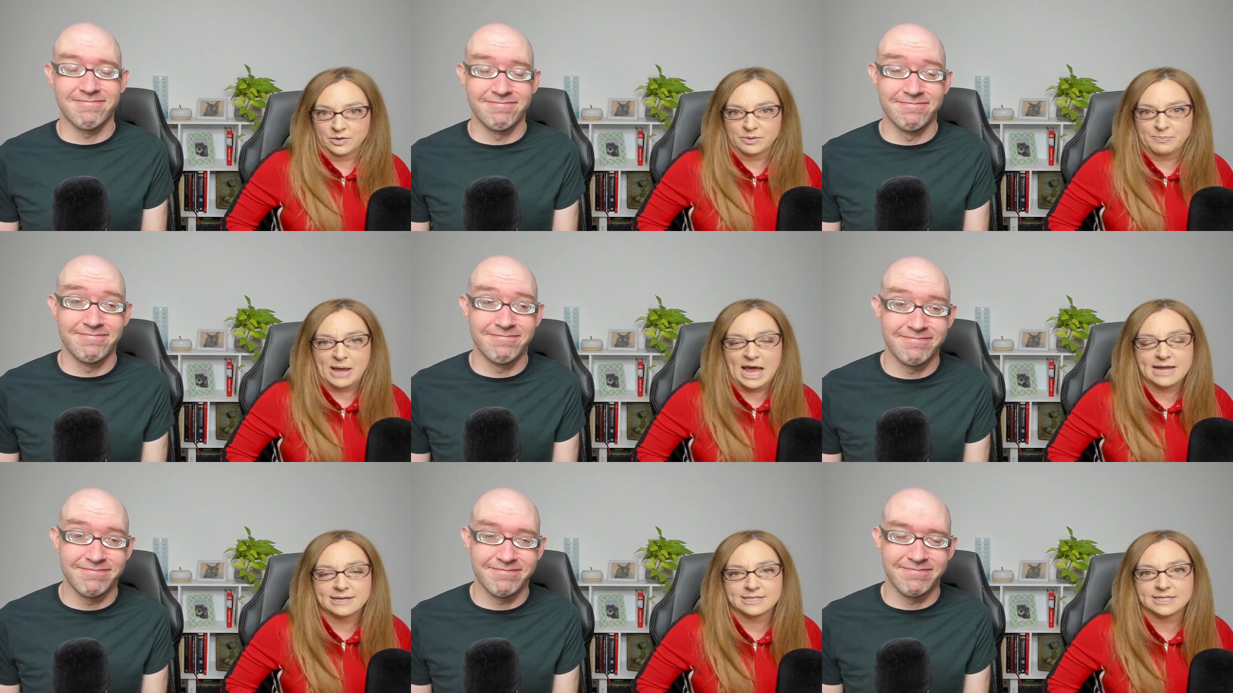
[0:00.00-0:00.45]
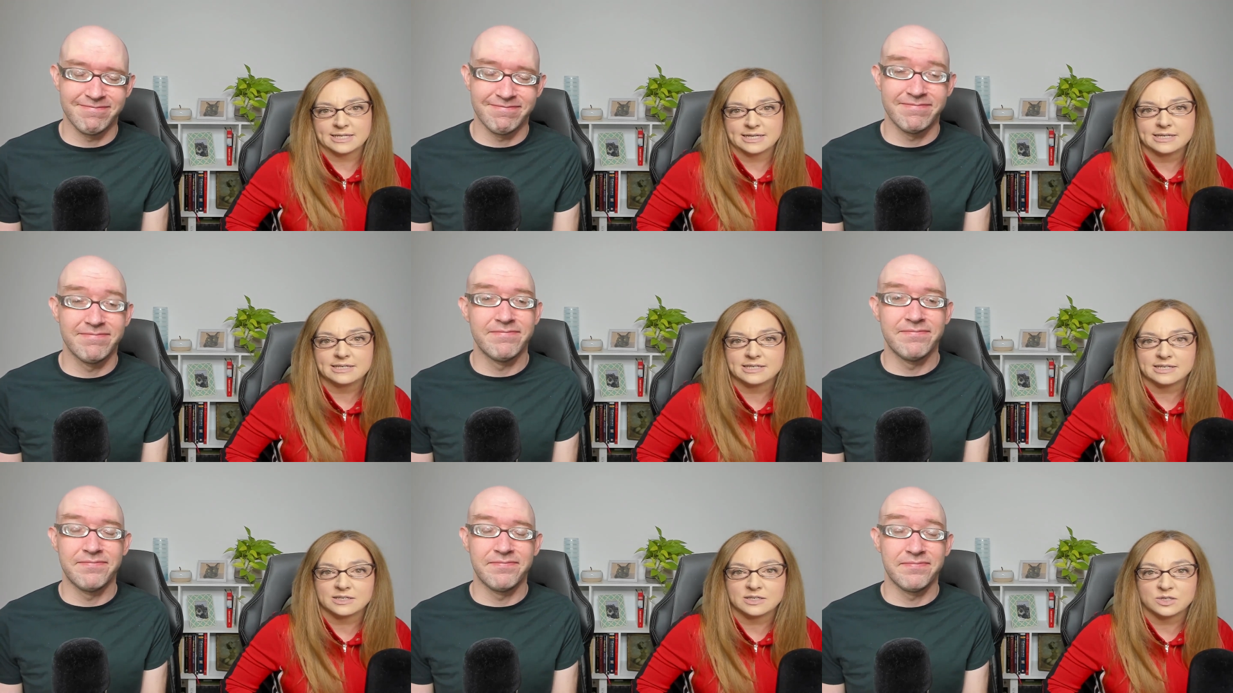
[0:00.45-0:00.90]
Speaker 1: the past
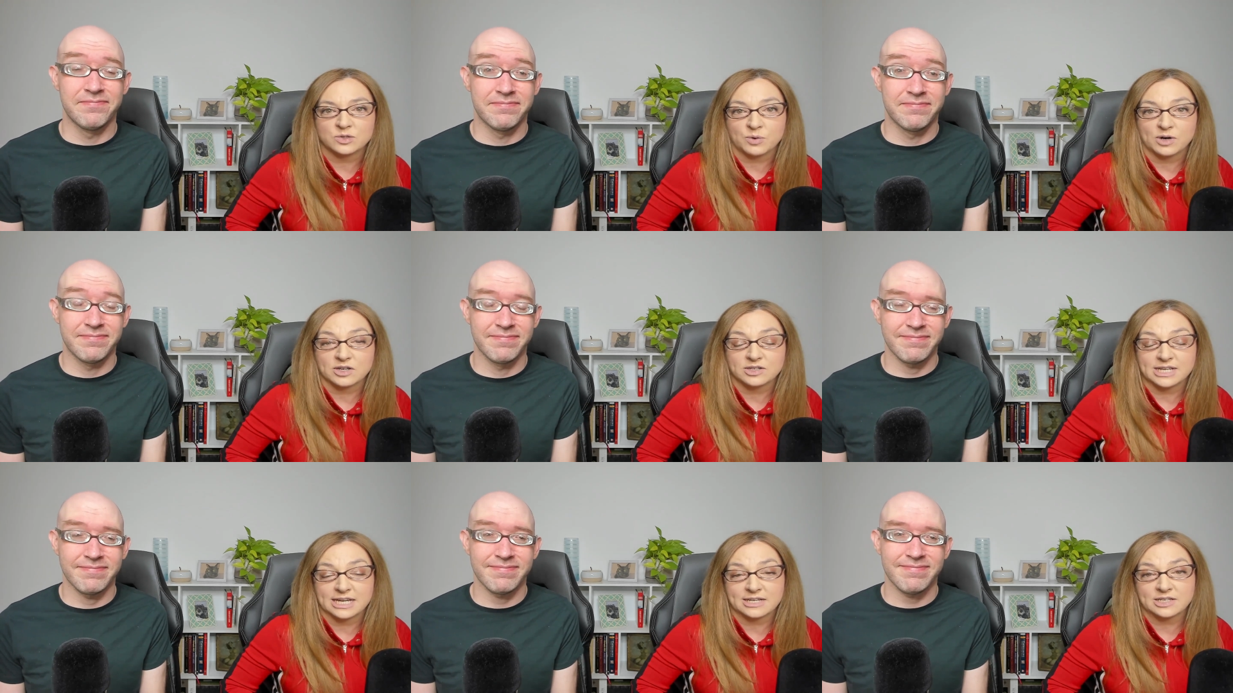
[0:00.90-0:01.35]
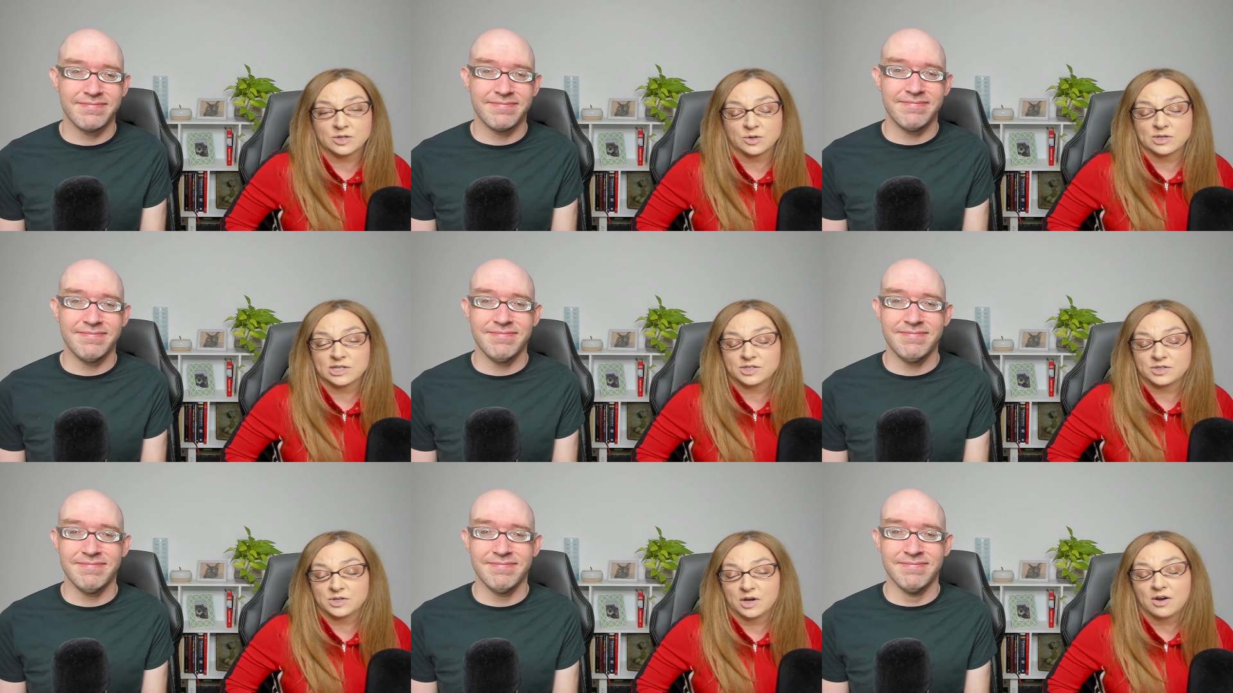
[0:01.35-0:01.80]
seasons where Dexter
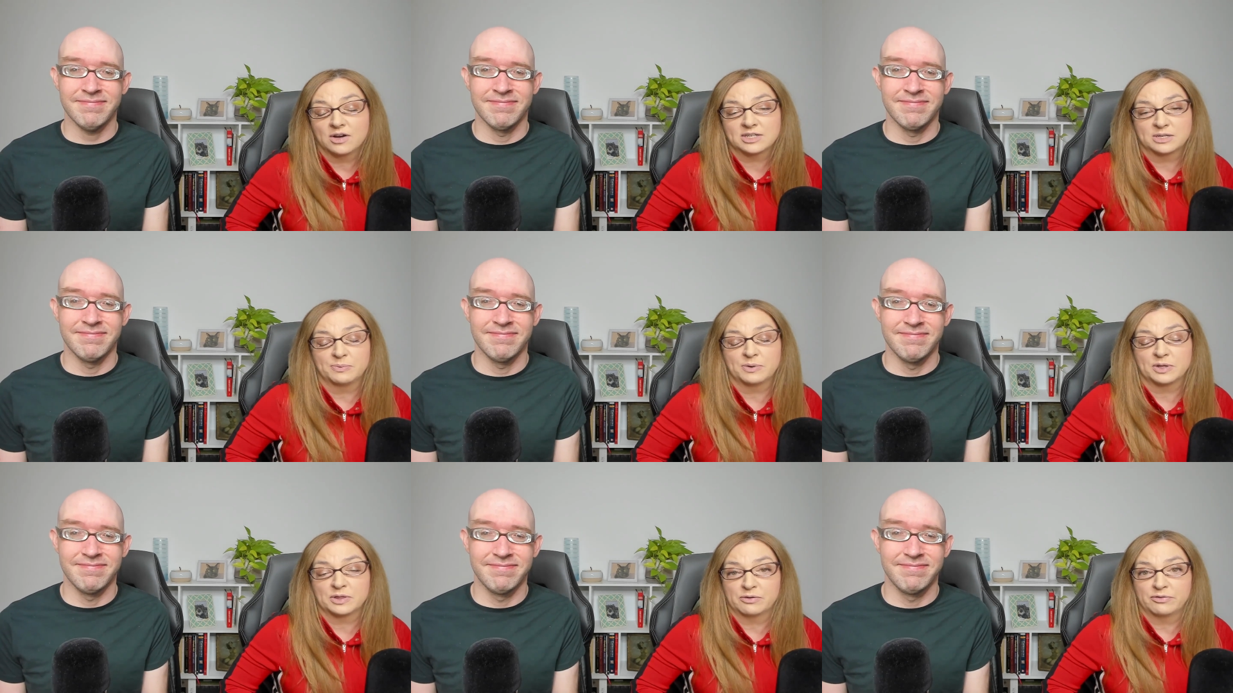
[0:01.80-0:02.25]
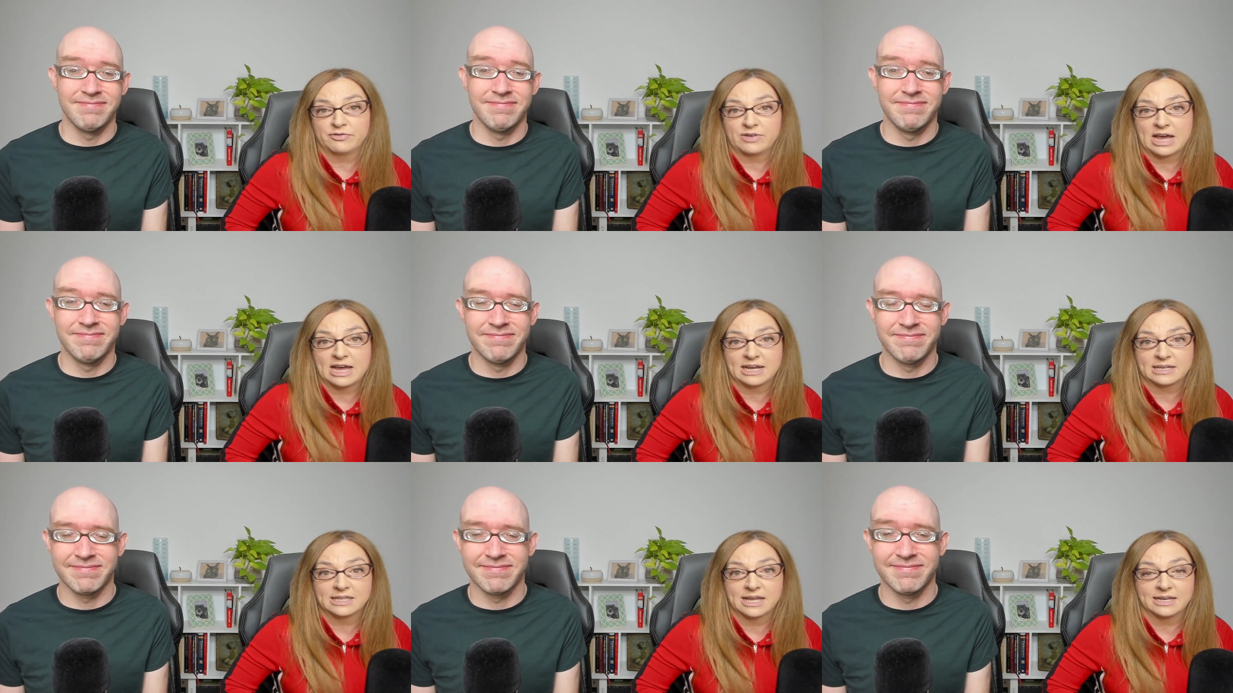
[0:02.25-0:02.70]
has talked about the
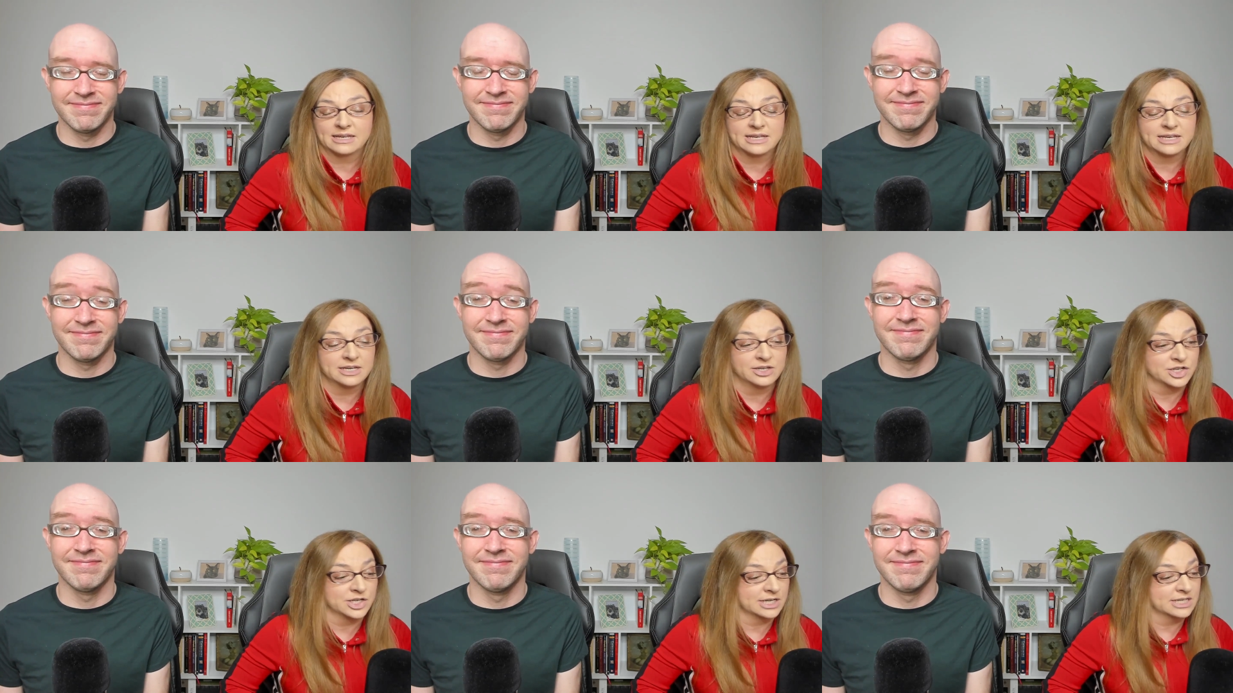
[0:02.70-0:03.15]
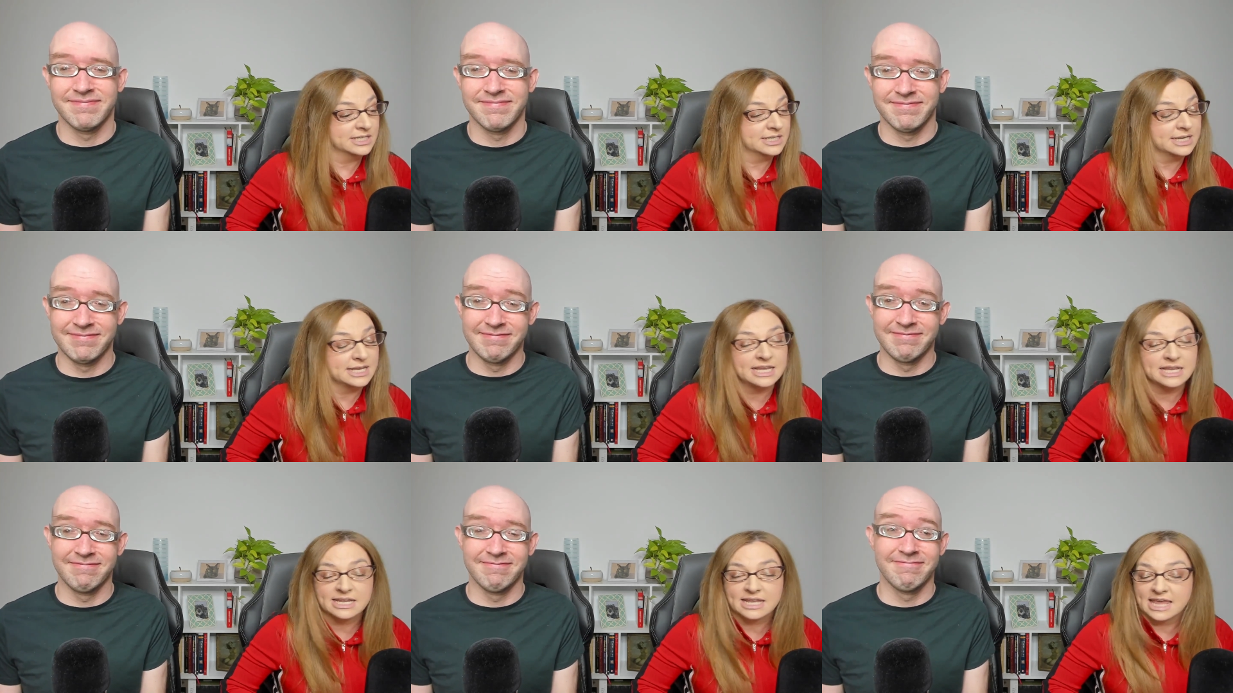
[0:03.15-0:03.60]
fact that he just,
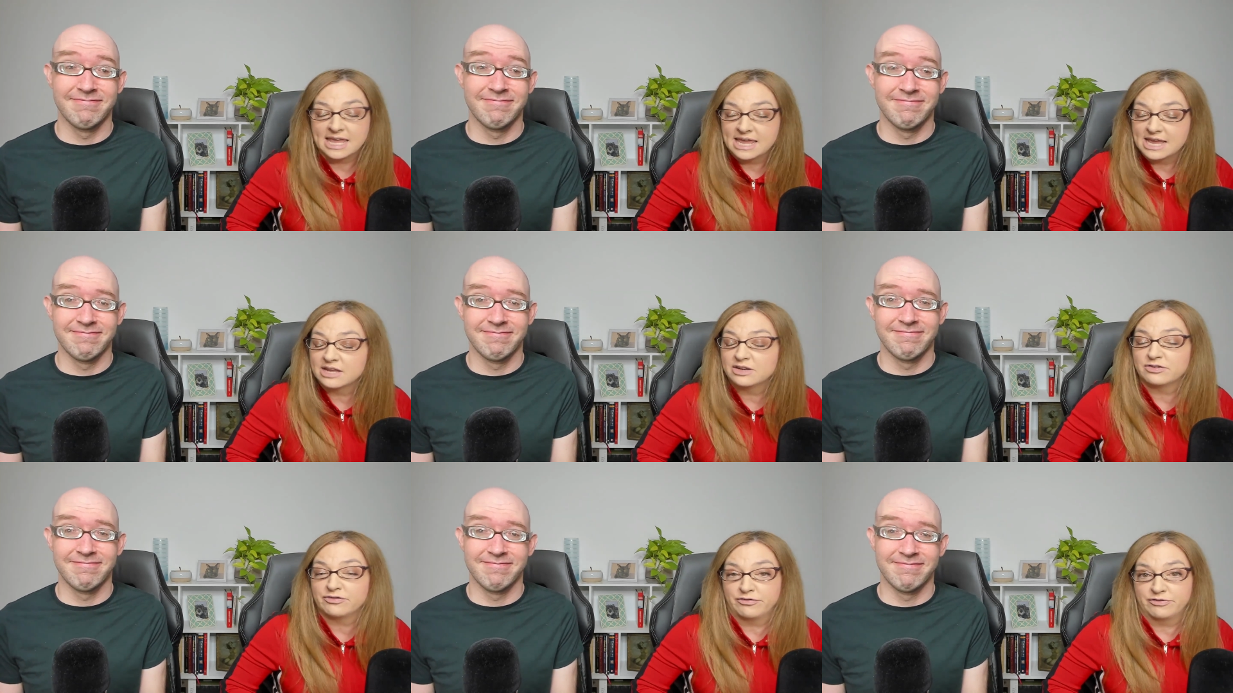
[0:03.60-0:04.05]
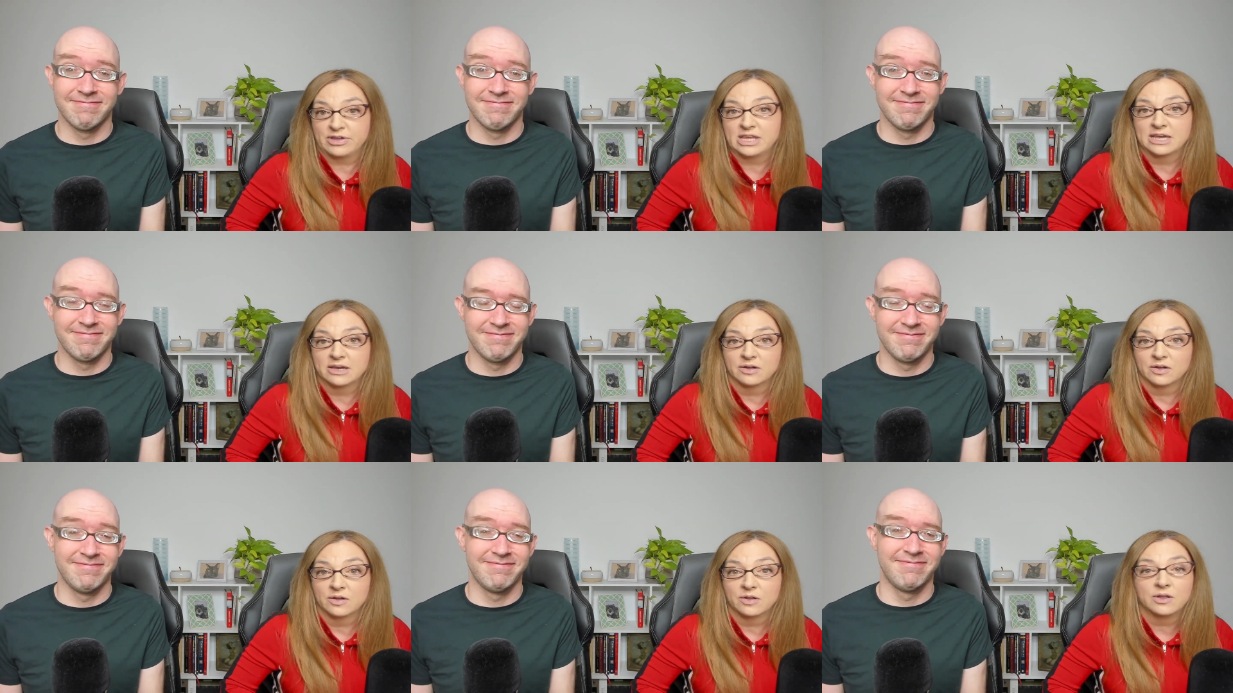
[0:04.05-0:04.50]
he can't
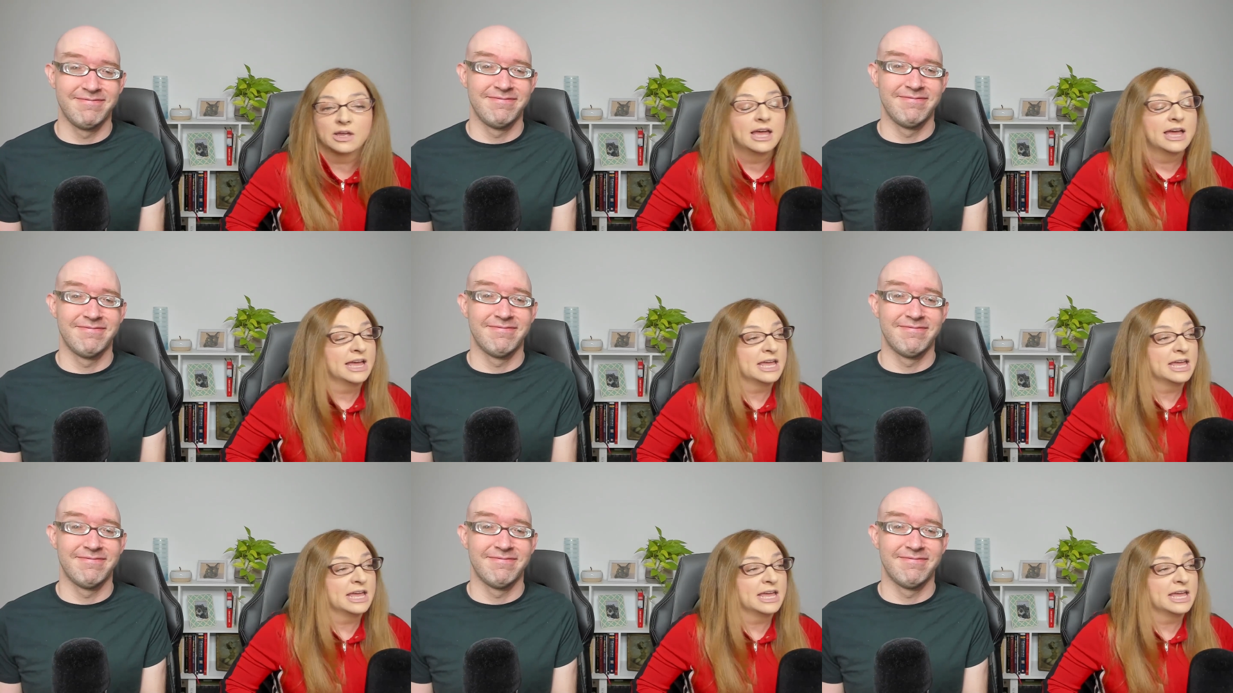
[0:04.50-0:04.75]
feel,